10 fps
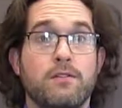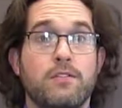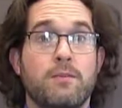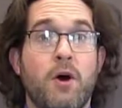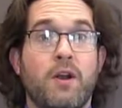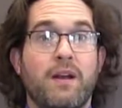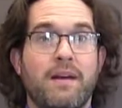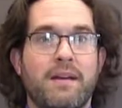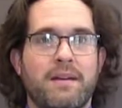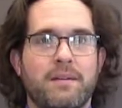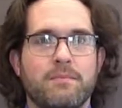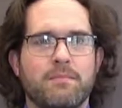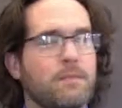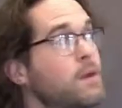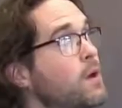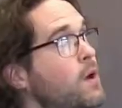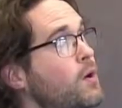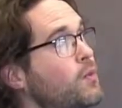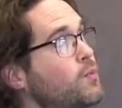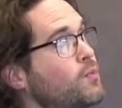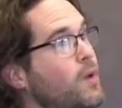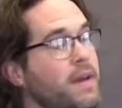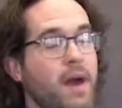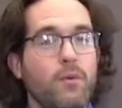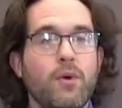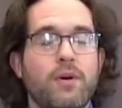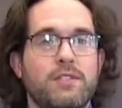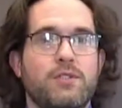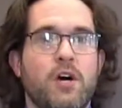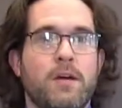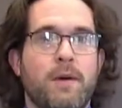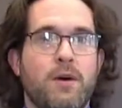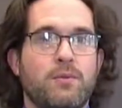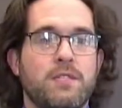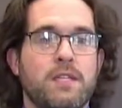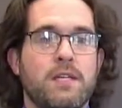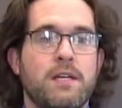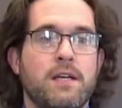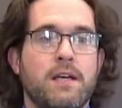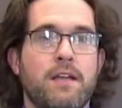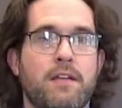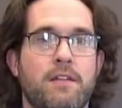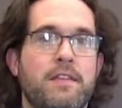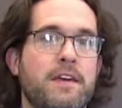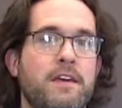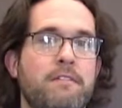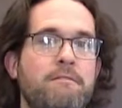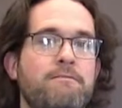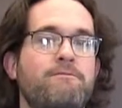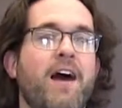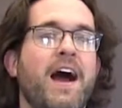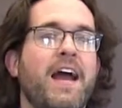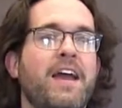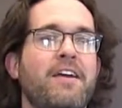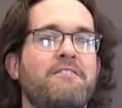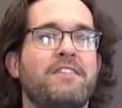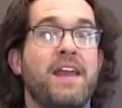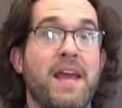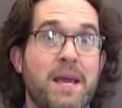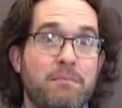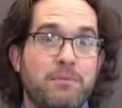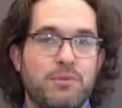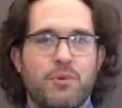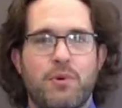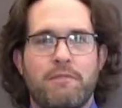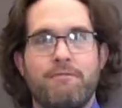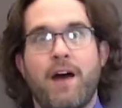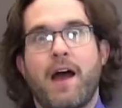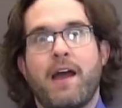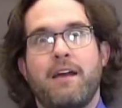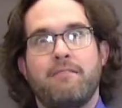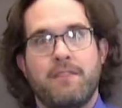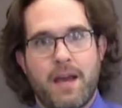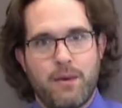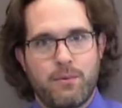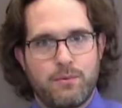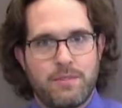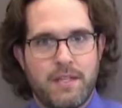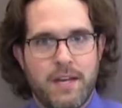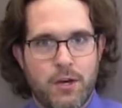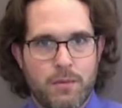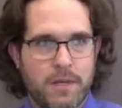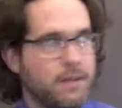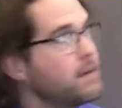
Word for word: Sabah al Khair. Right now we're going to talk about the five names or five nouns in Arabic,